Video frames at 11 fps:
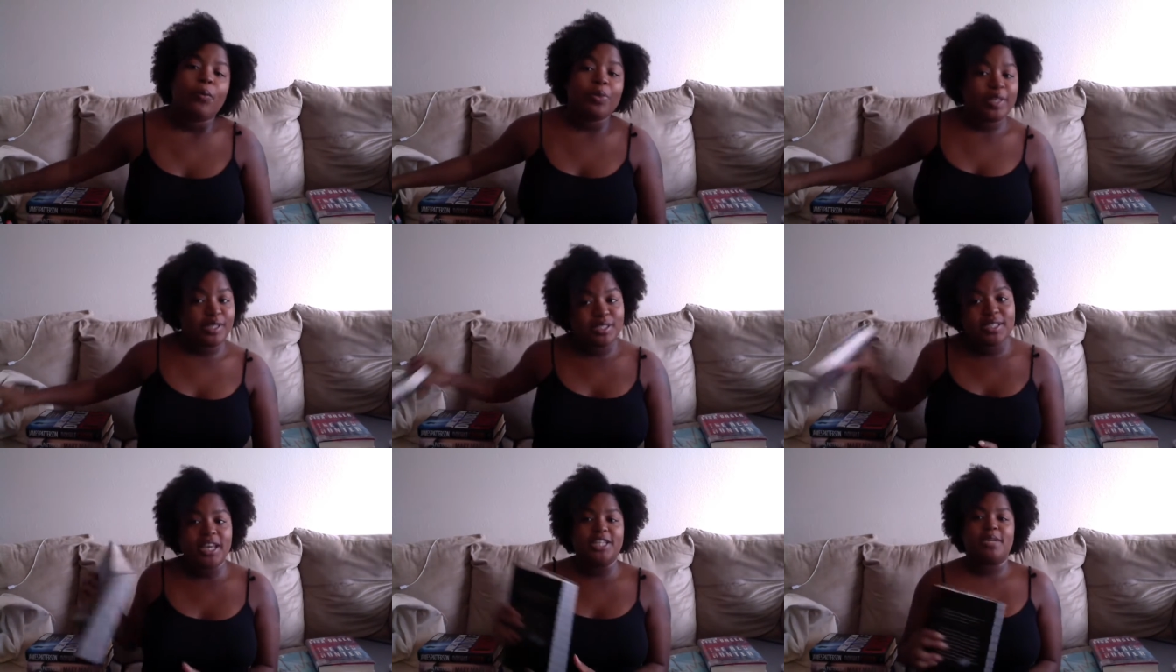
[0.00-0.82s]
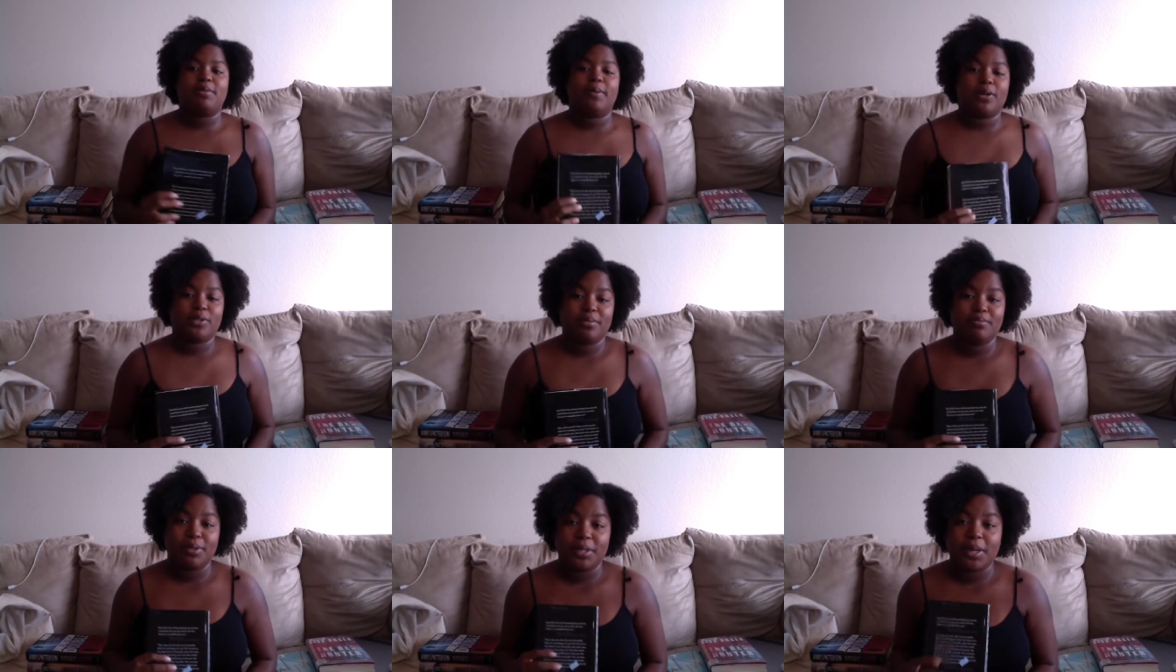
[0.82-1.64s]
this is not a James
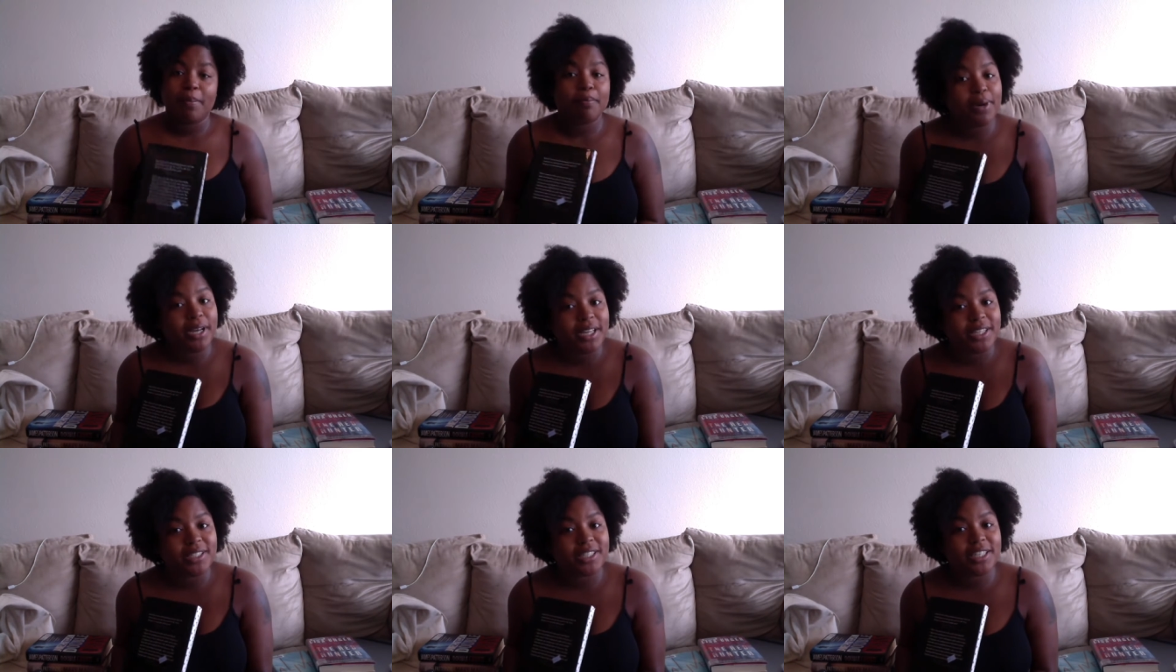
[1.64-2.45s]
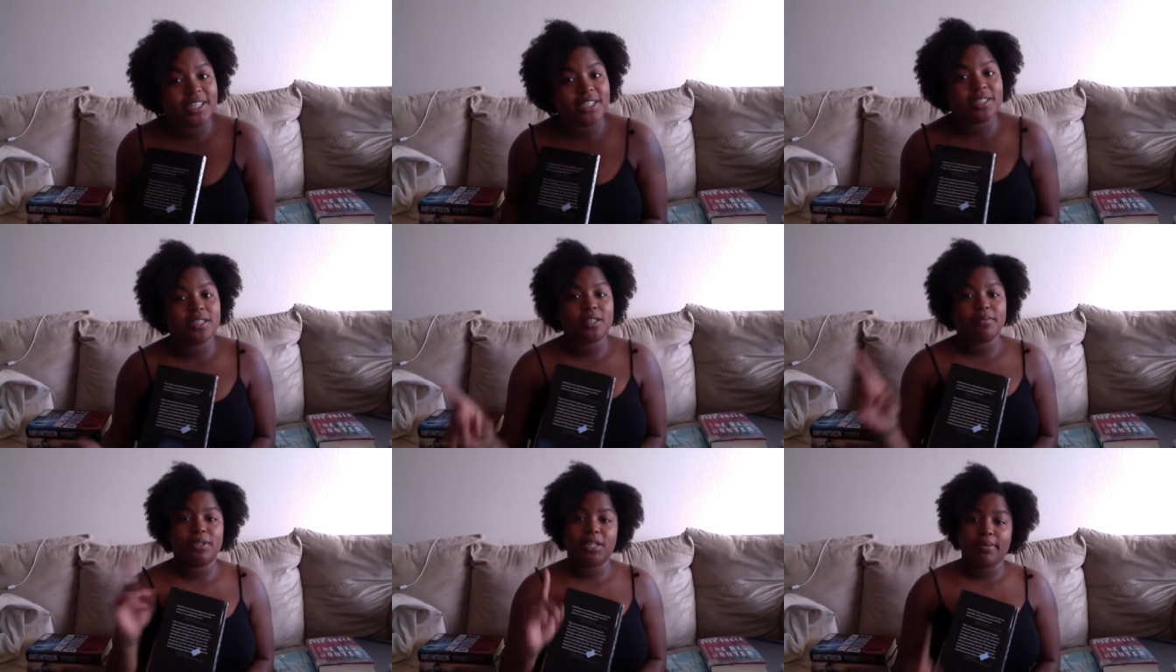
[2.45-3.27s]
Patterson book, but it is another
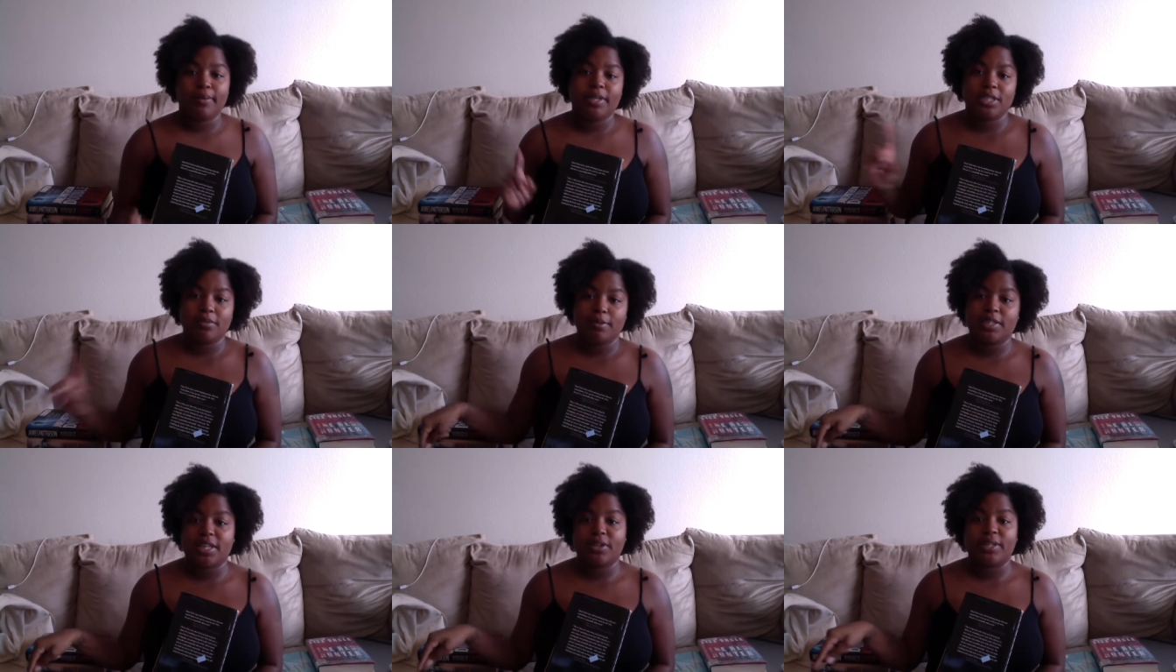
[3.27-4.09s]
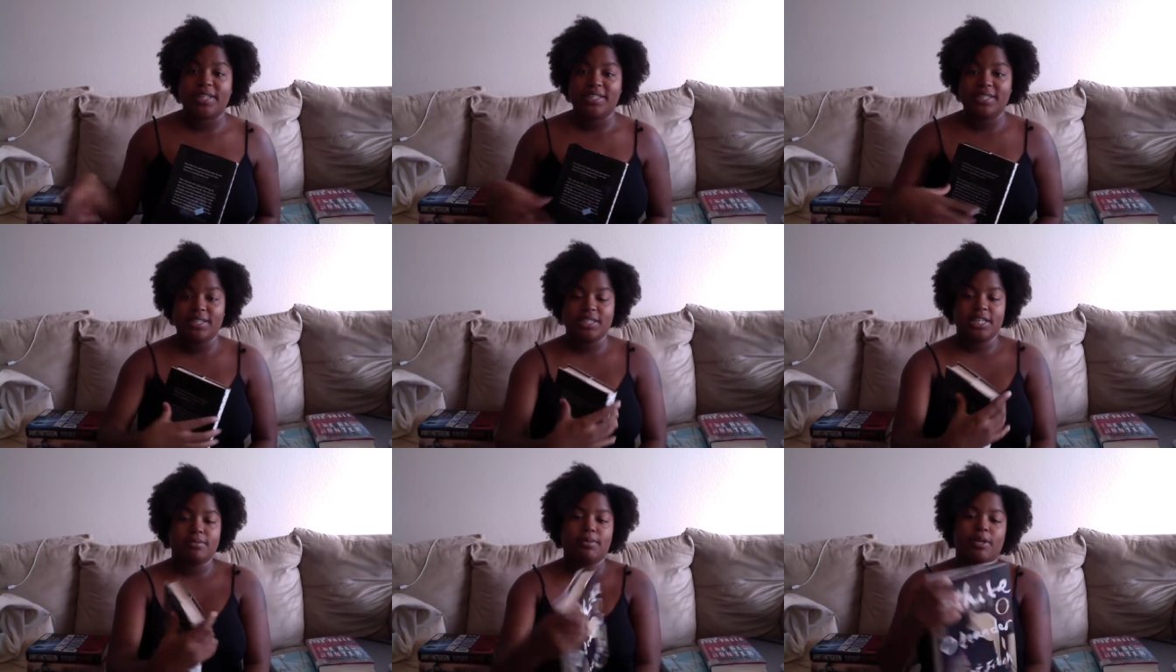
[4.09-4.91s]
book that I picked up because I only had six
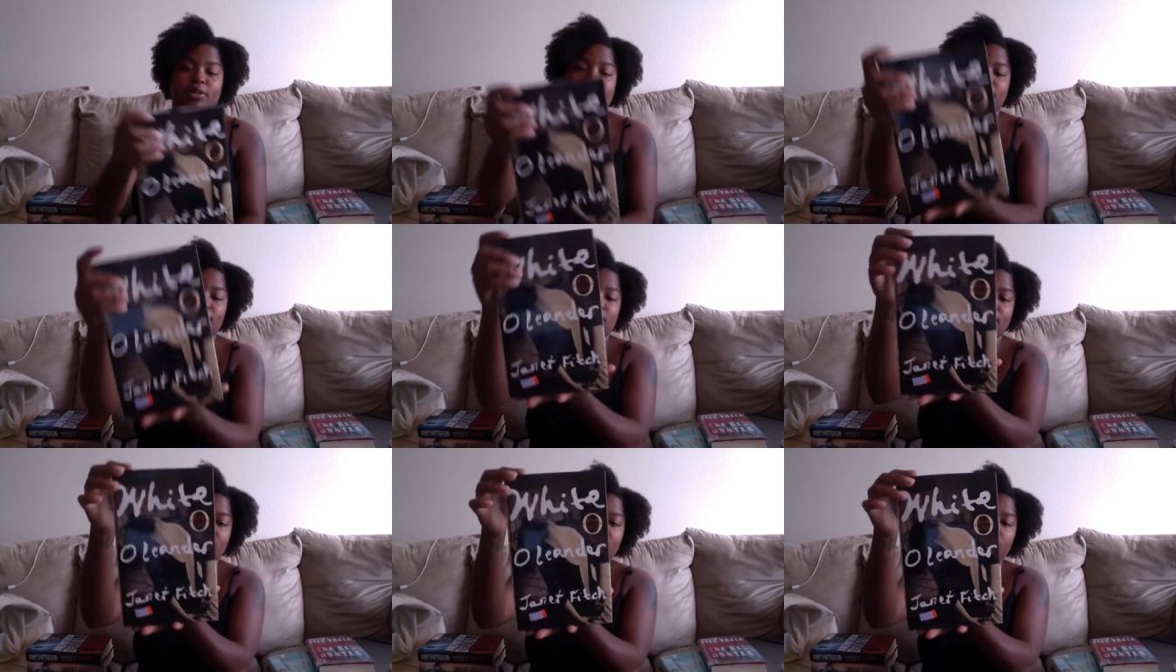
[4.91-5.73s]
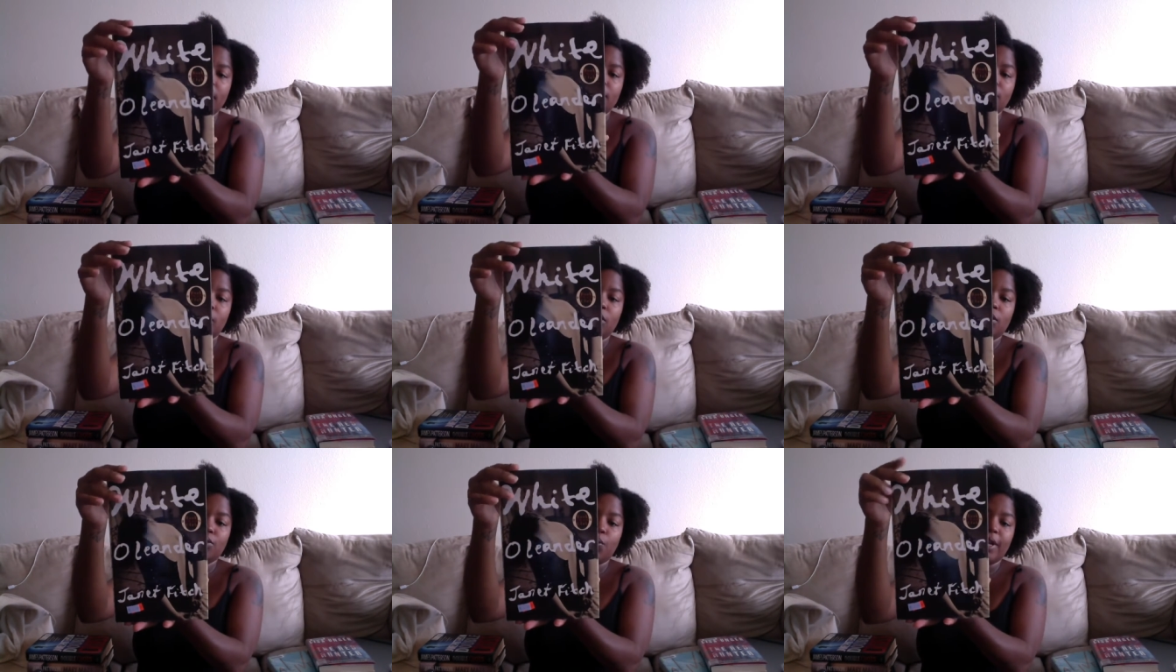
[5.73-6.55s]
James Patterson books. It's
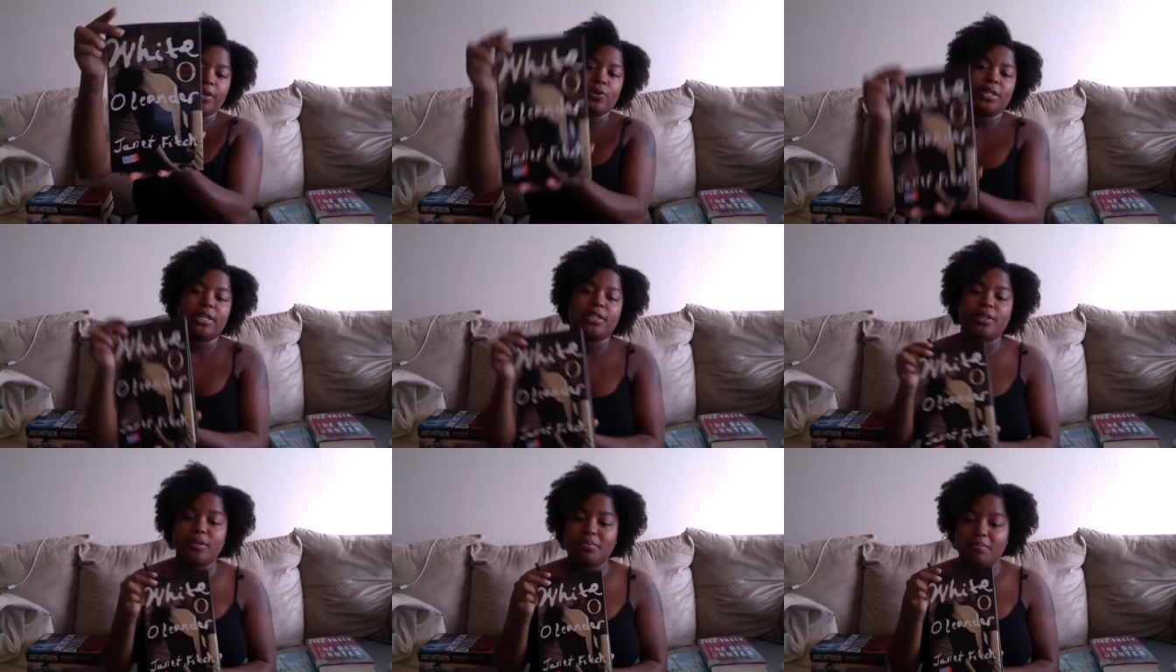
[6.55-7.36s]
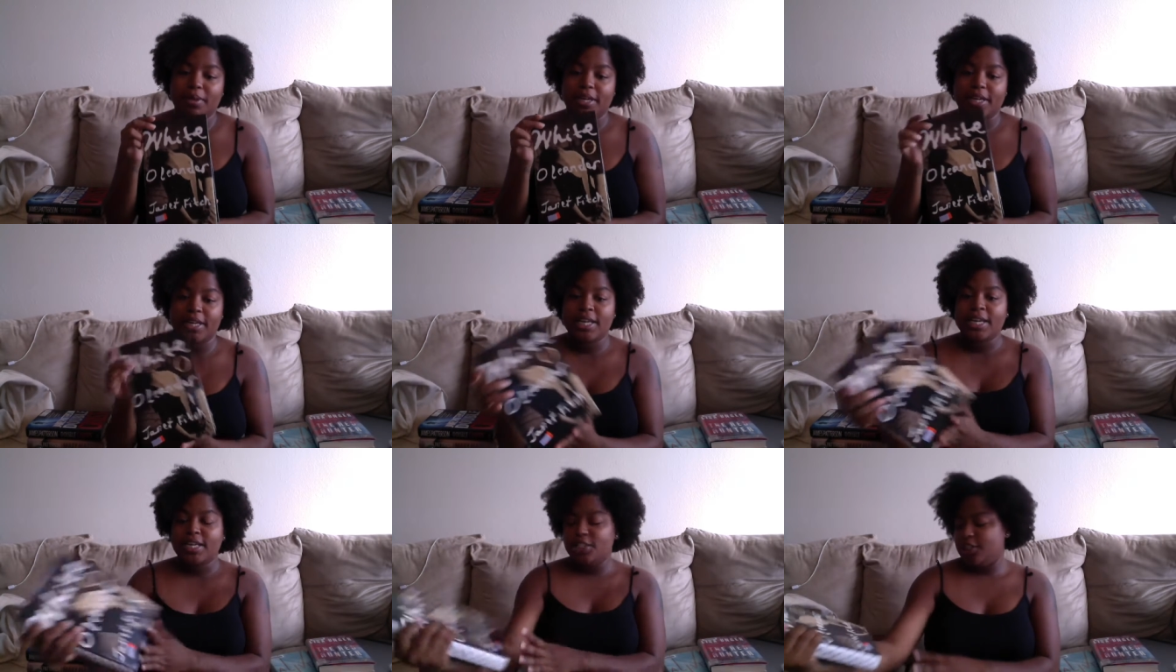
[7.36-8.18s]
called White Oleander by
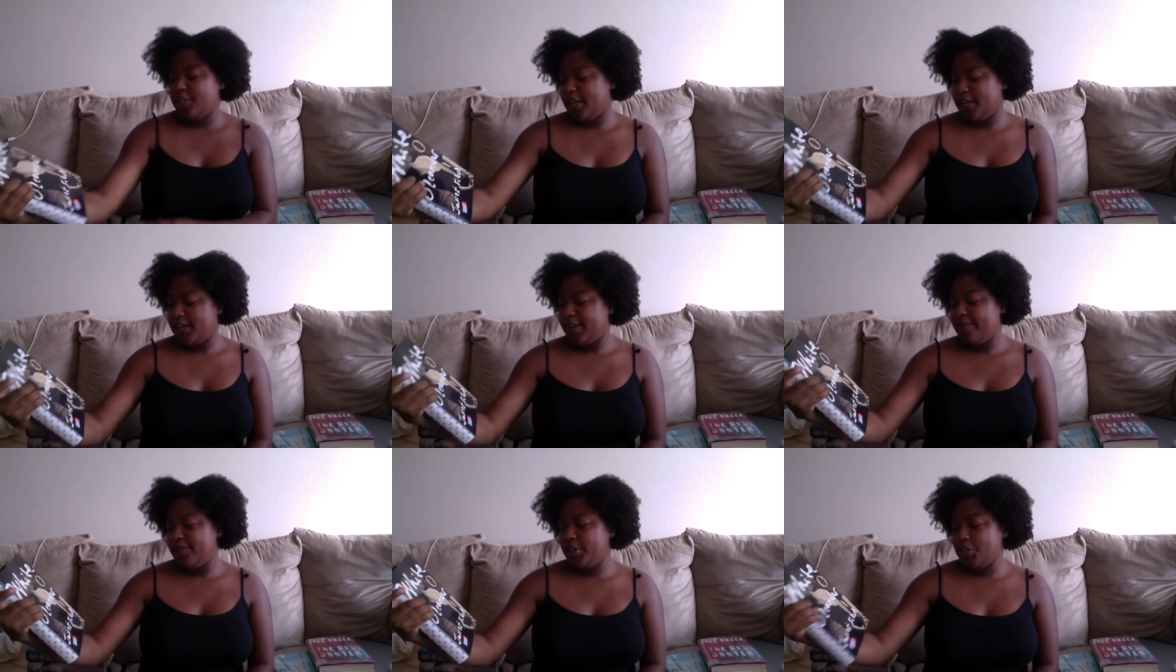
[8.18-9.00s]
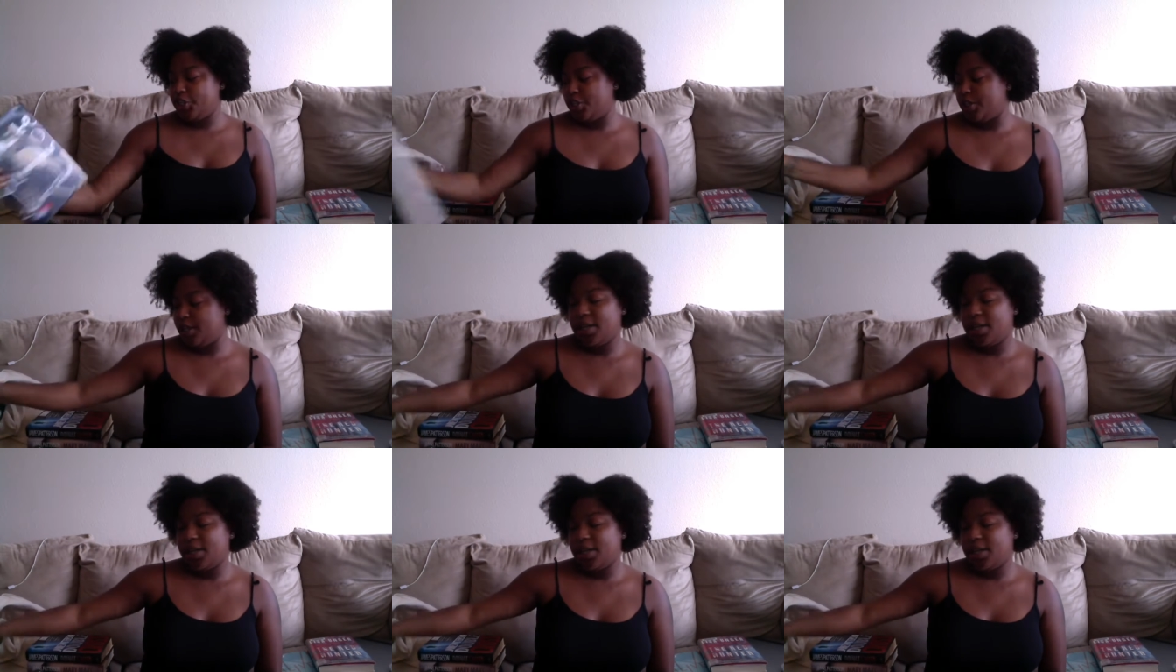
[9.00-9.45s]
Janet Fitch.